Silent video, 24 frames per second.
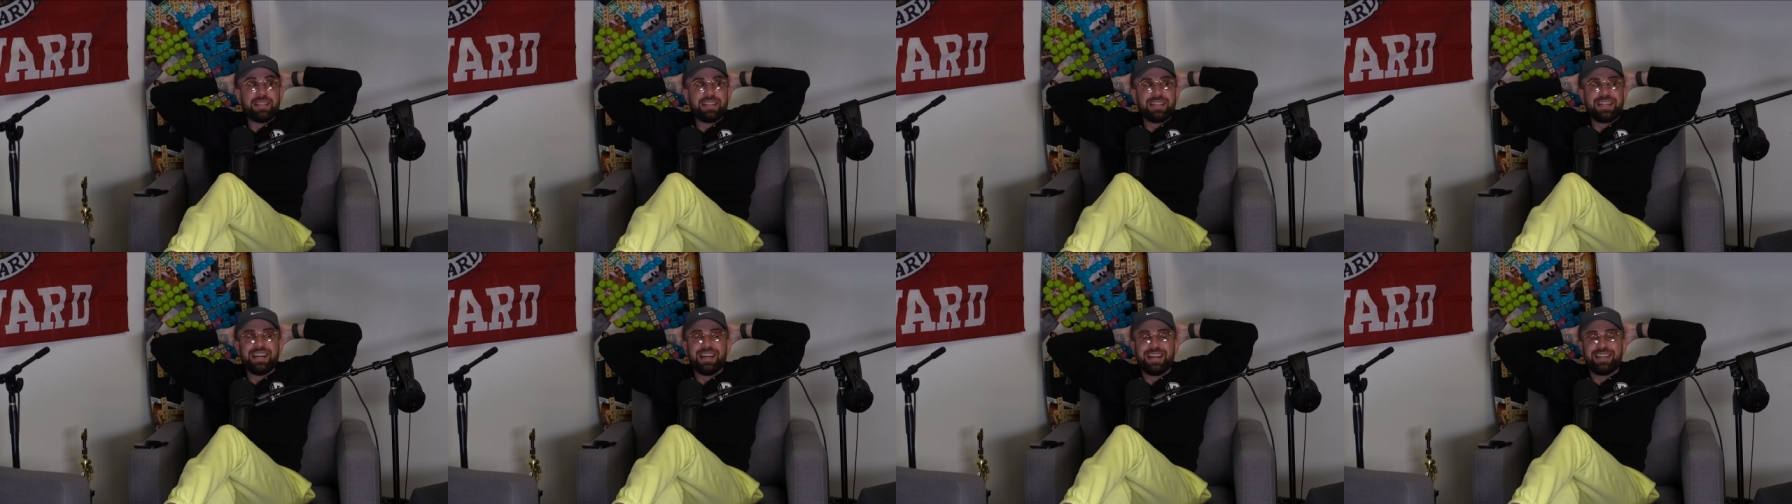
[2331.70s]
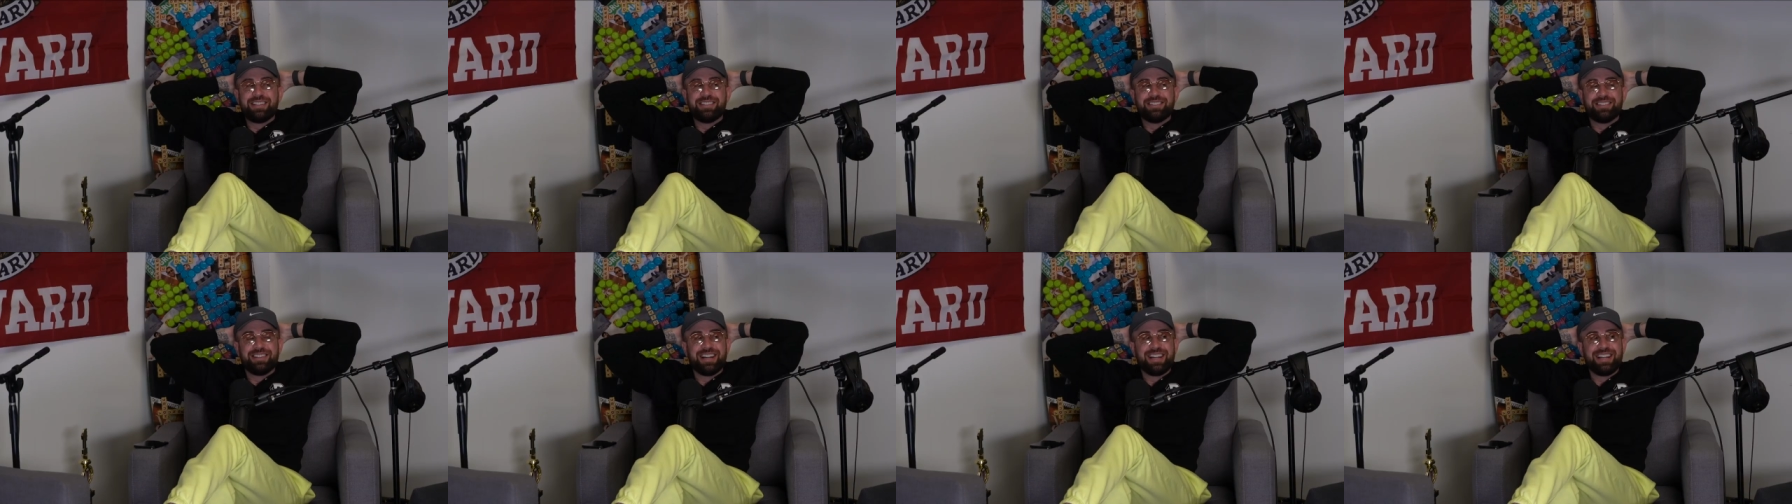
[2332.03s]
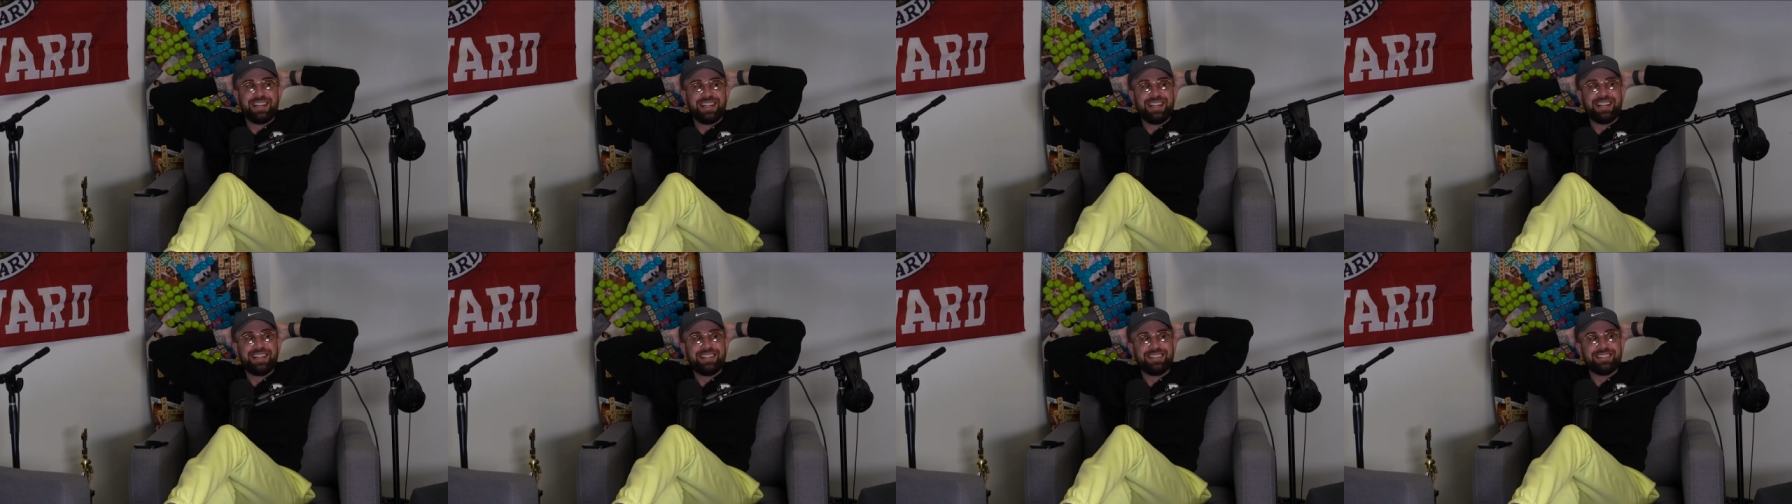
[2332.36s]
the. Yeah, you're
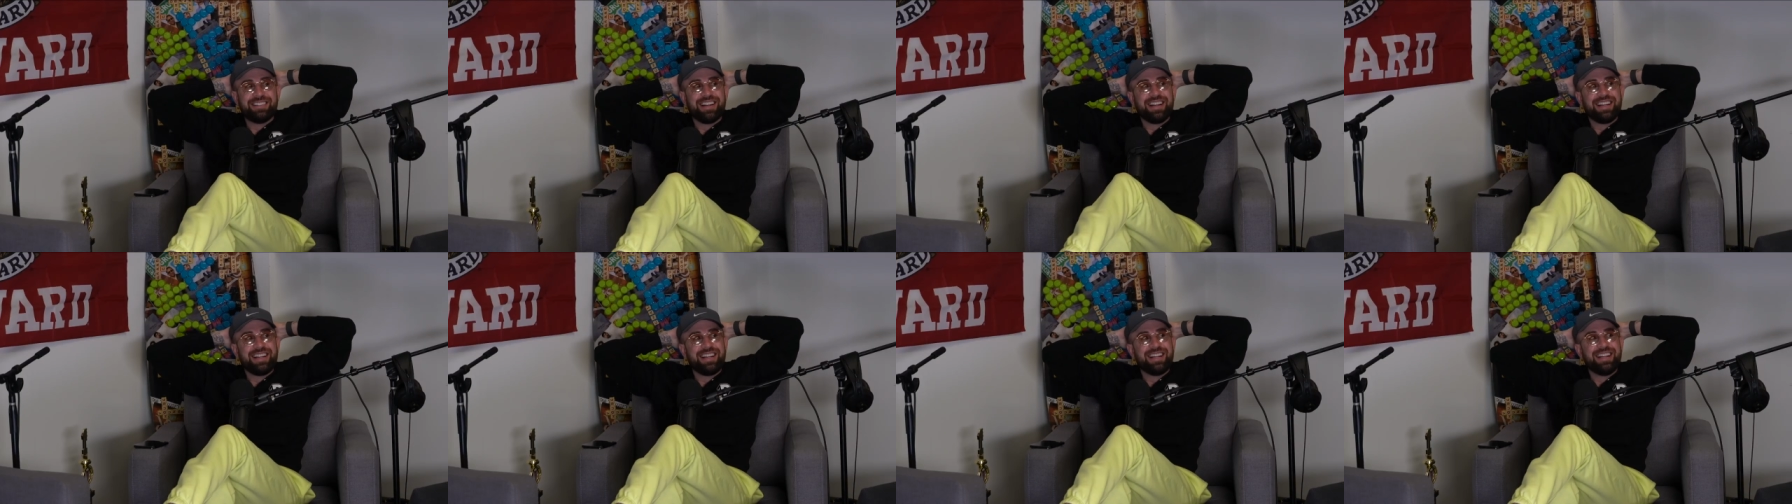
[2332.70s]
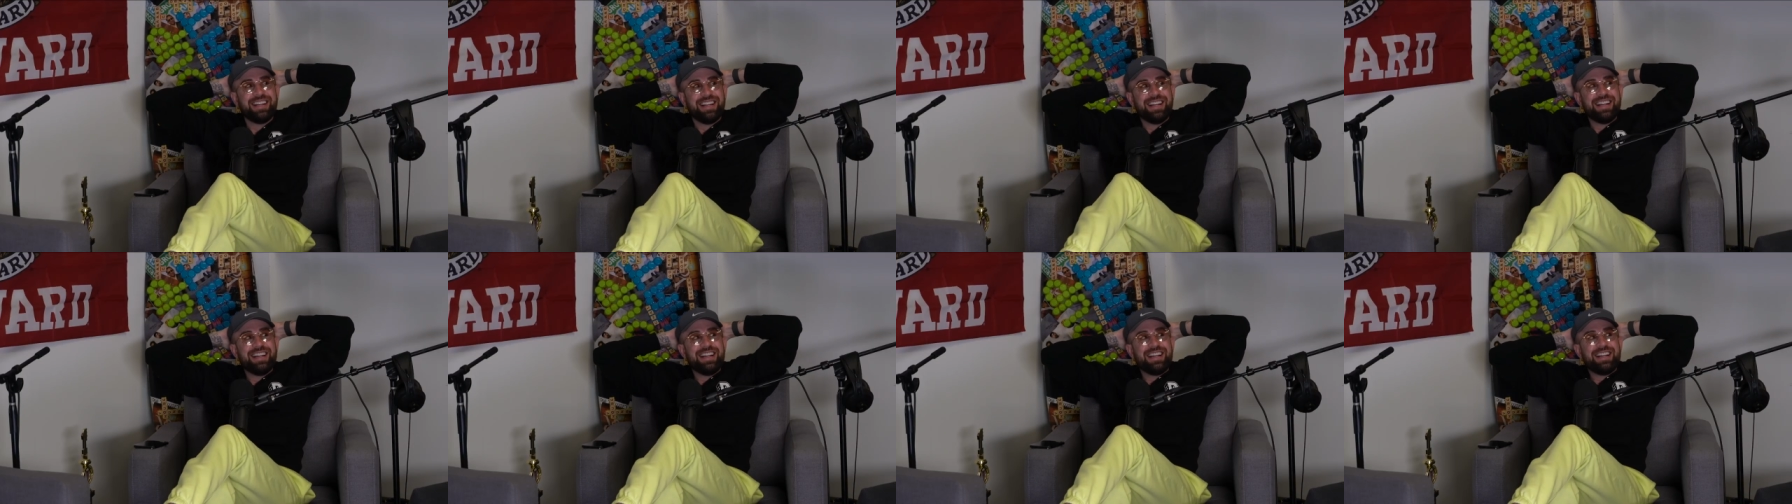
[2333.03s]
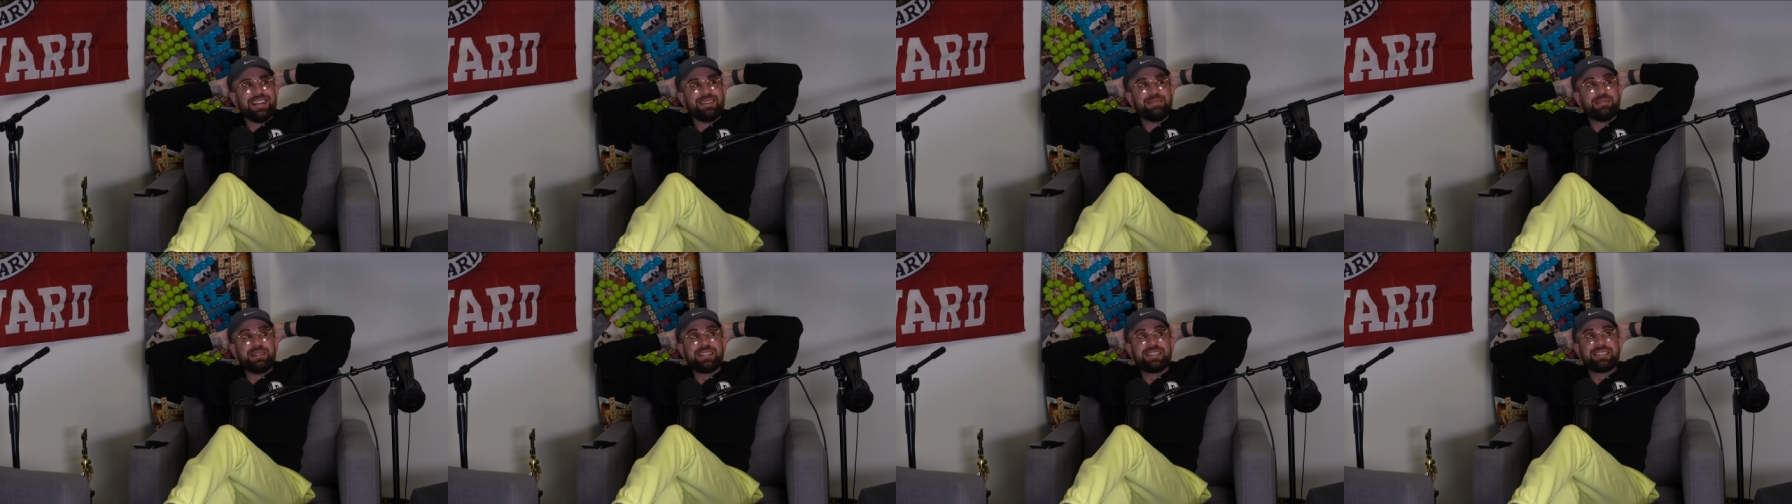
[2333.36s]
right. You're right.
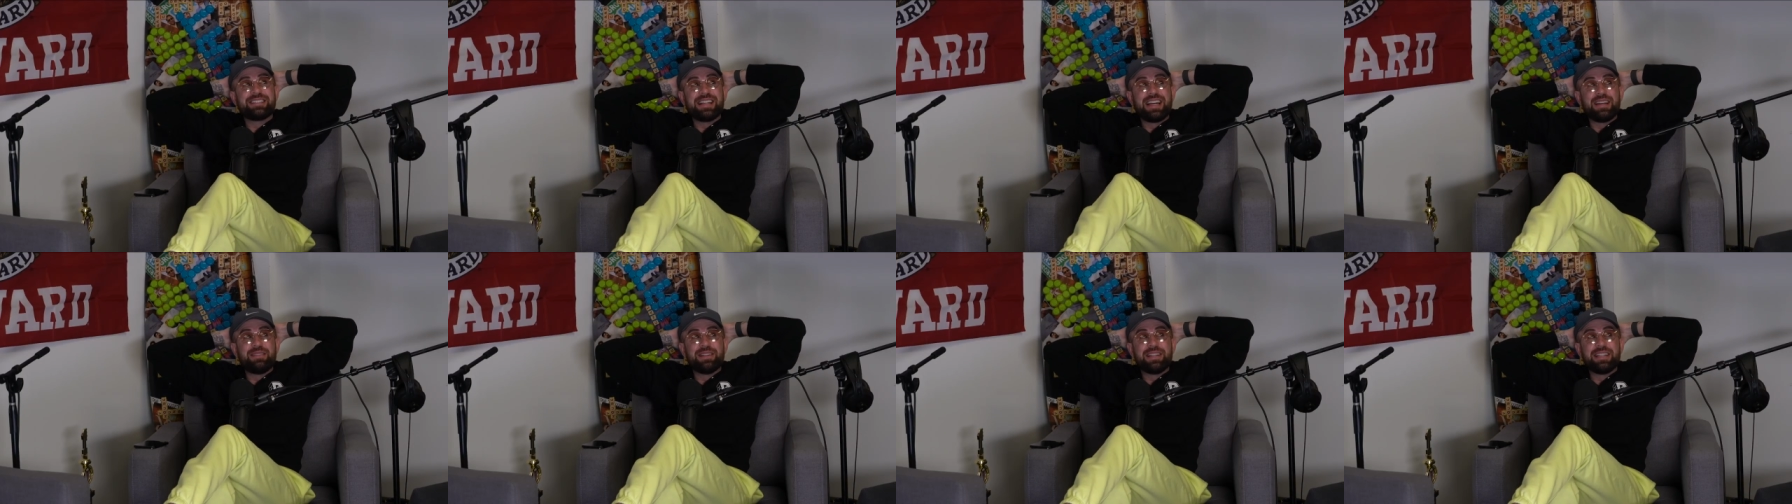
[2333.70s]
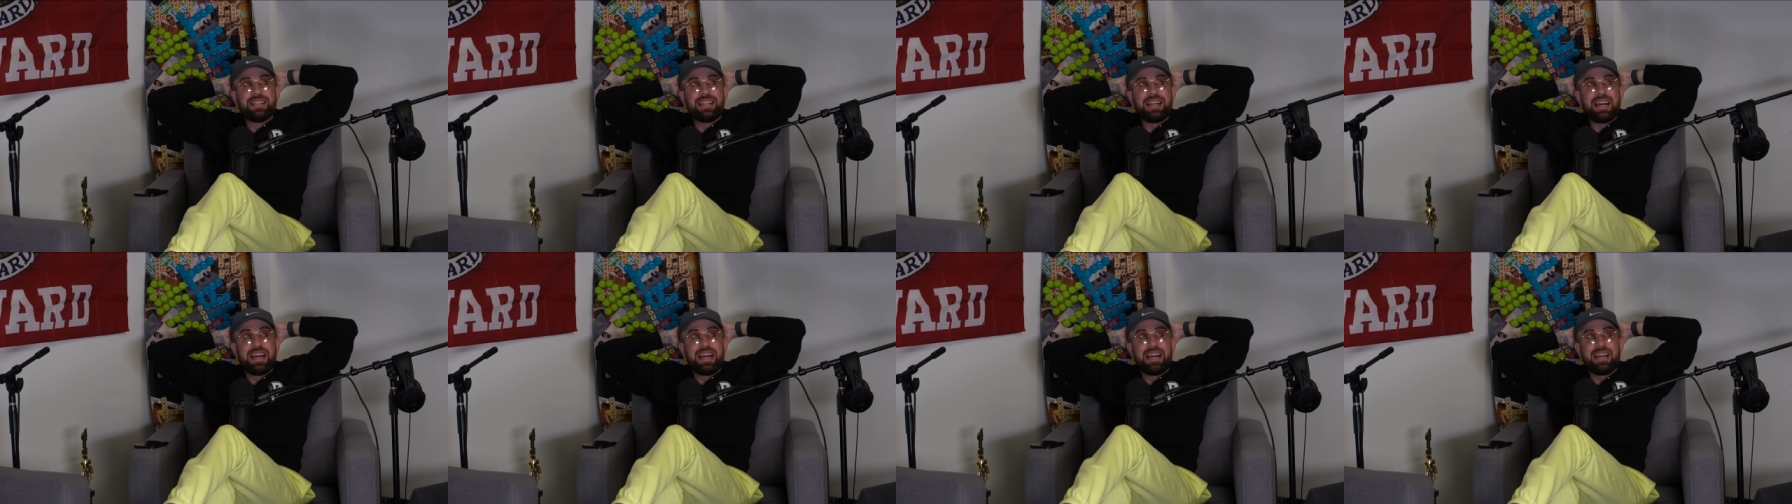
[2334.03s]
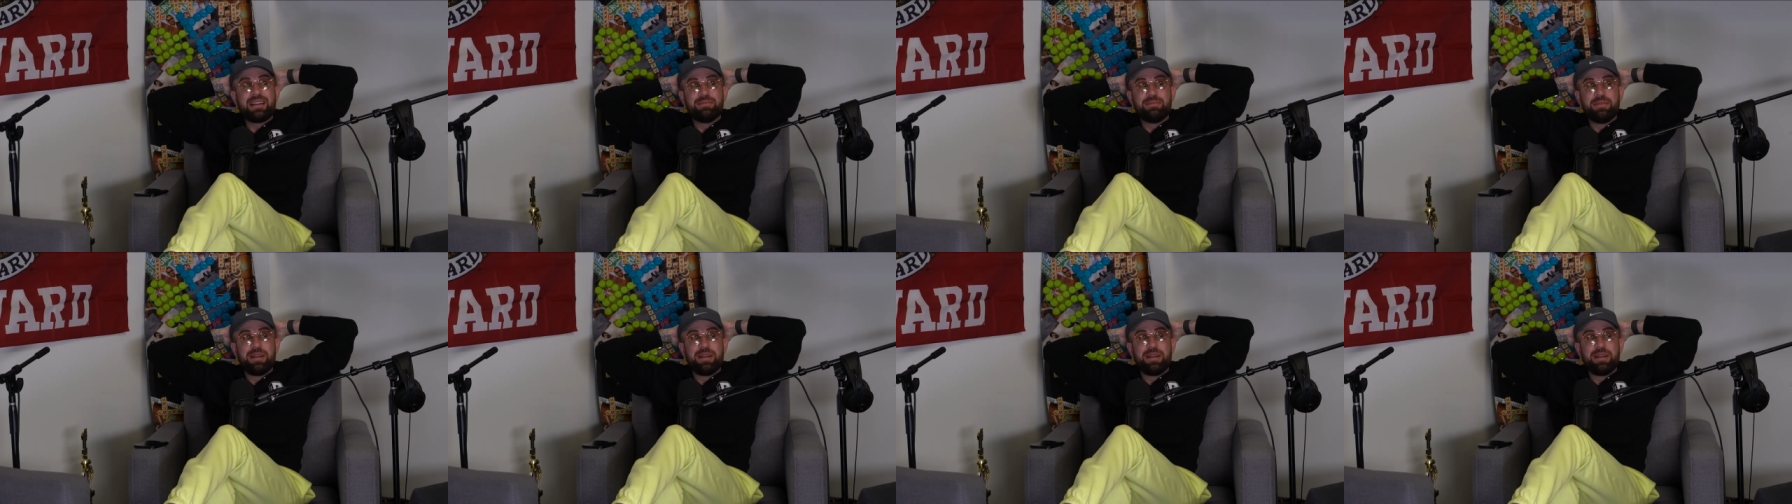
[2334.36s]
But he's saving the day.